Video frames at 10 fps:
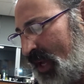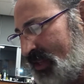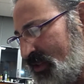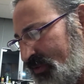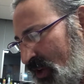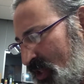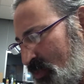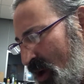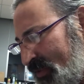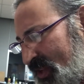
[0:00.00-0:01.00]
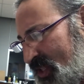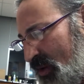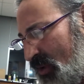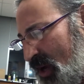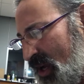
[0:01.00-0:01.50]
As the false prophets
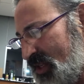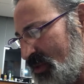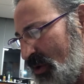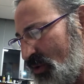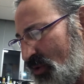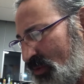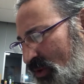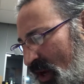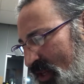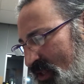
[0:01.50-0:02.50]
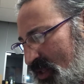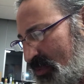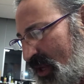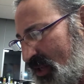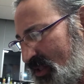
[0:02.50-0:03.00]
arise, about whom Christ
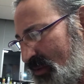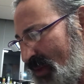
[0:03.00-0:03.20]
speaks in